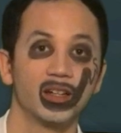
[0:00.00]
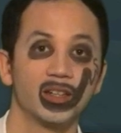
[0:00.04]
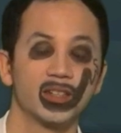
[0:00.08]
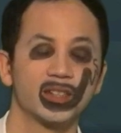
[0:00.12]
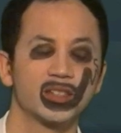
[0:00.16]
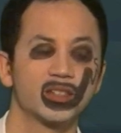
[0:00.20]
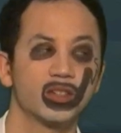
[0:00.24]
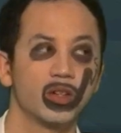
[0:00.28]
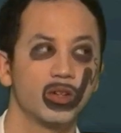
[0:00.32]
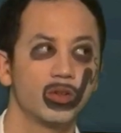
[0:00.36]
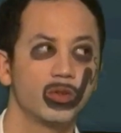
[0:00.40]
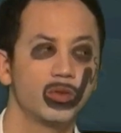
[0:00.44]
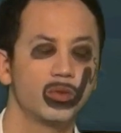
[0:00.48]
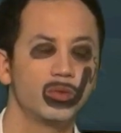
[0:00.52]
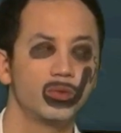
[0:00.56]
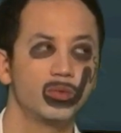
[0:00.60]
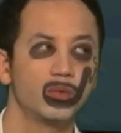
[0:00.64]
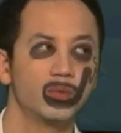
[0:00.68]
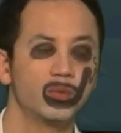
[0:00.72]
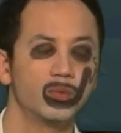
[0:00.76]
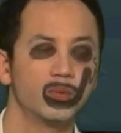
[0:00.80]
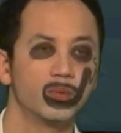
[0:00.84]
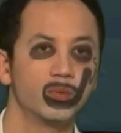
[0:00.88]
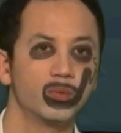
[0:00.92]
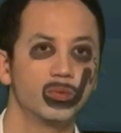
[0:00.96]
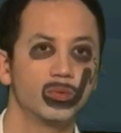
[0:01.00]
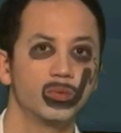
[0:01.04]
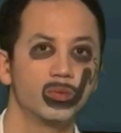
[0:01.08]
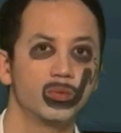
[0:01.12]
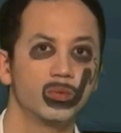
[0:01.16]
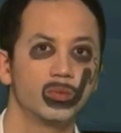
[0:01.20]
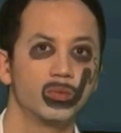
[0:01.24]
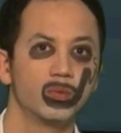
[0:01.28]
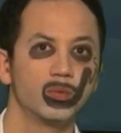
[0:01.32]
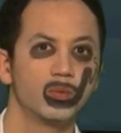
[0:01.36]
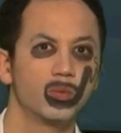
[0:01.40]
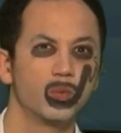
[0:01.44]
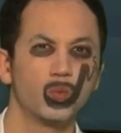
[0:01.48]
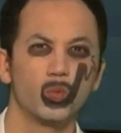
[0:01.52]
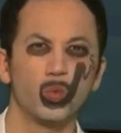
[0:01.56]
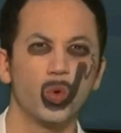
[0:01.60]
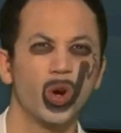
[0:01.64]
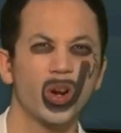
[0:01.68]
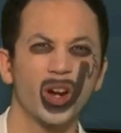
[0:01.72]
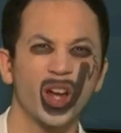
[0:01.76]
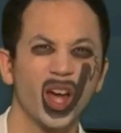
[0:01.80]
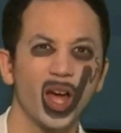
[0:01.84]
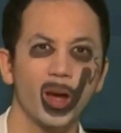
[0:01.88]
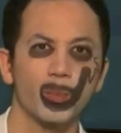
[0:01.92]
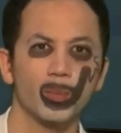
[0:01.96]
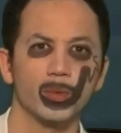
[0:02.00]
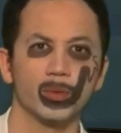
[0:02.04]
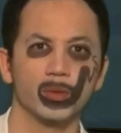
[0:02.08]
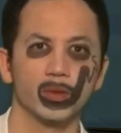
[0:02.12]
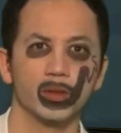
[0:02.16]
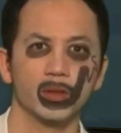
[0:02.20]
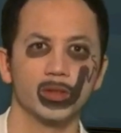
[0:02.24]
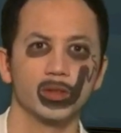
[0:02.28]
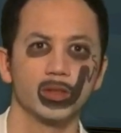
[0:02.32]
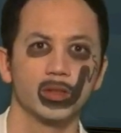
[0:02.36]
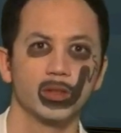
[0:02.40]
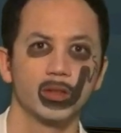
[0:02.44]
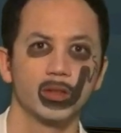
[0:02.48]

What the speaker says: So, what happened?